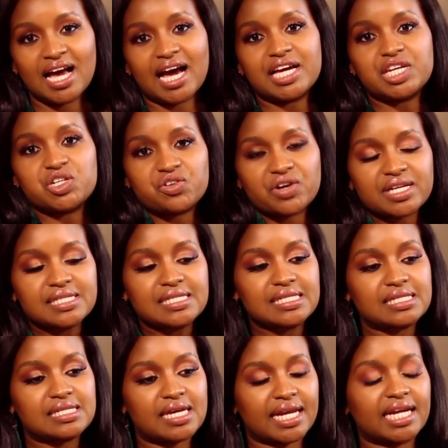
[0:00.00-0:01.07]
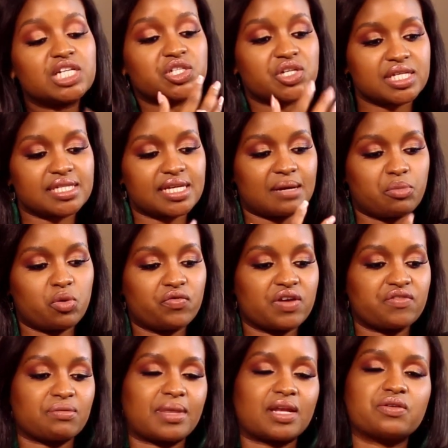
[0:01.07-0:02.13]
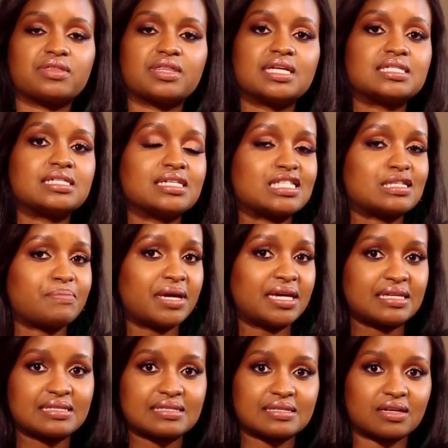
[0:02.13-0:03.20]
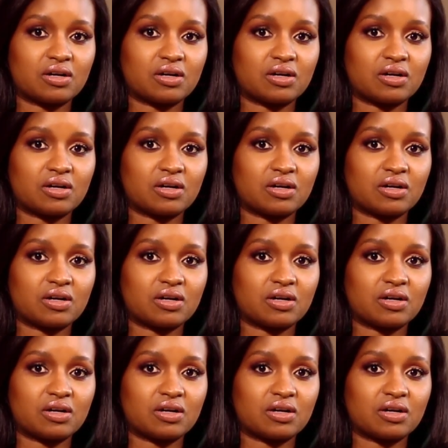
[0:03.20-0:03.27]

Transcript: I trust that moving from that authentic space,